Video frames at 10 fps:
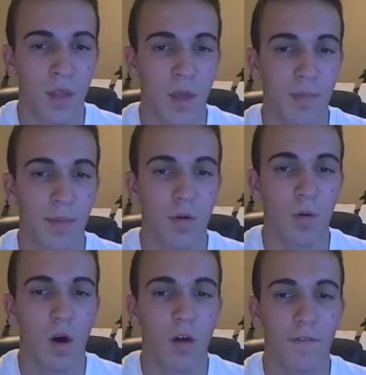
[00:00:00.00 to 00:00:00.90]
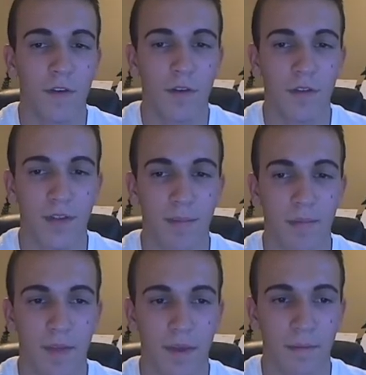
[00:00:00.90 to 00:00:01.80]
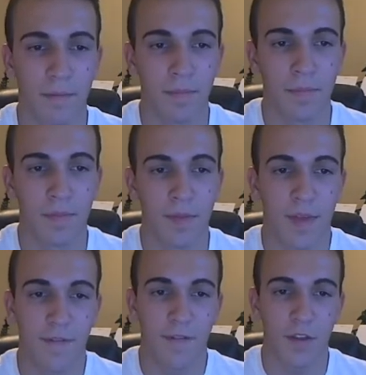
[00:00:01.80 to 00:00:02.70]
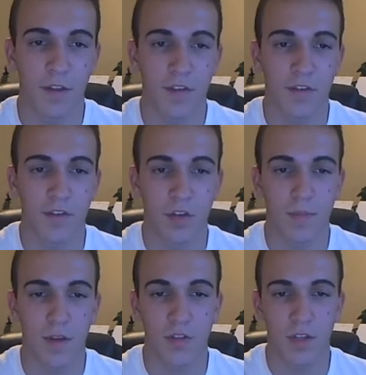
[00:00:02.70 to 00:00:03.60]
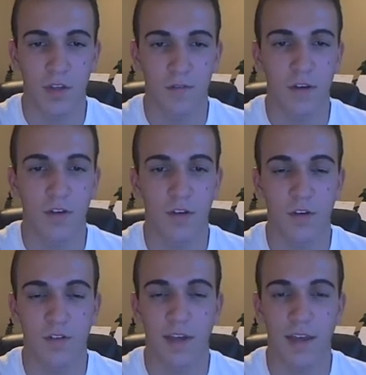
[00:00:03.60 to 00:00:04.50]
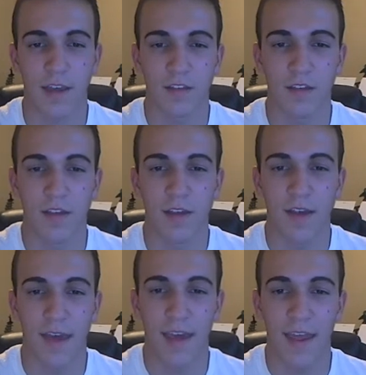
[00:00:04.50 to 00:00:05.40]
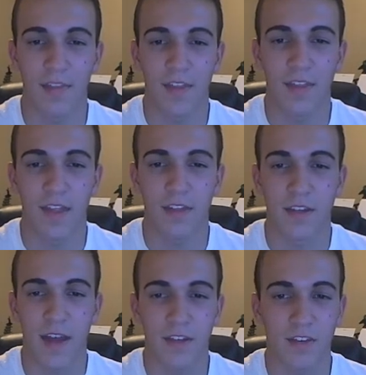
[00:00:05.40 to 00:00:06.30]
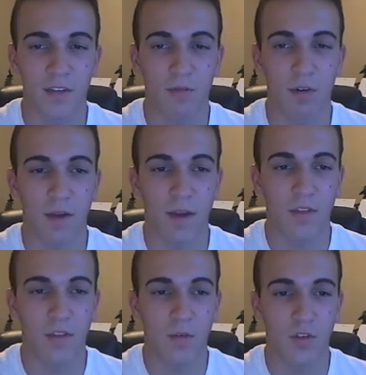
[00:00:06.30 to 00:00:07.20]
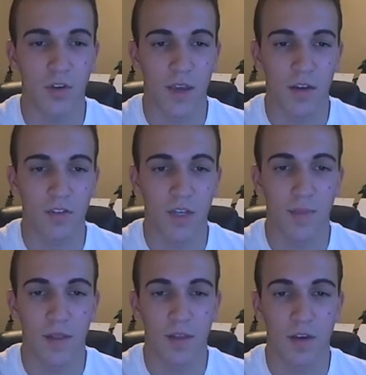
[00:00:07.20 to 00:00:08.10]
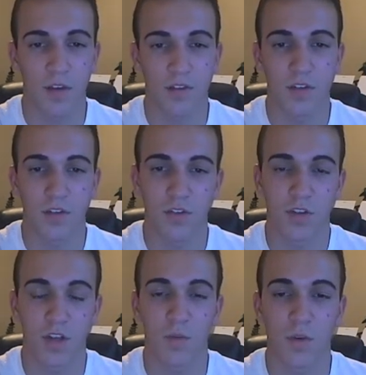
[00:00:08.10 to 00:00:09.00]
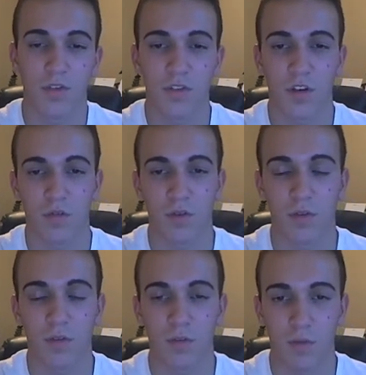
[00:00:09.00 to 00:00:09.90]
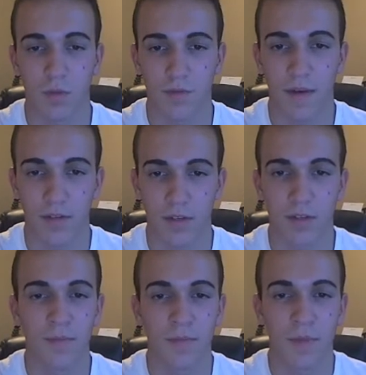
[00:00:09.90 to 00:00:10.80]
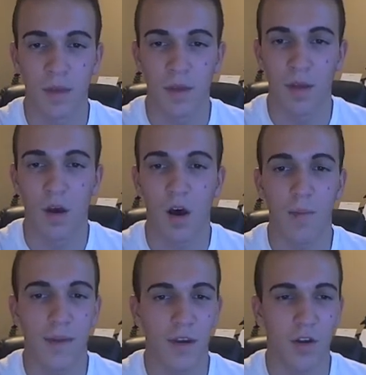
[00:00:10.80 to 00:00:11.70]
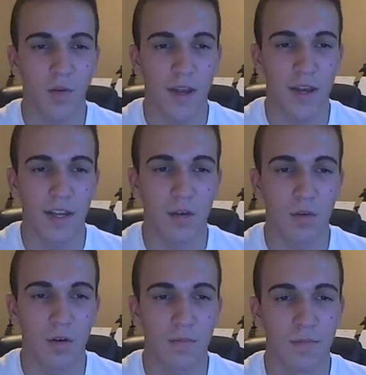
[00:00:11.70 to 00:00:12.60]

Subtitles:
People who all fear the same thing. They fear this thing so much that their fear turns to hate. A hate that then denies equal rights which are guaranteed by the Constitution on which this country was founded. All men are created equal.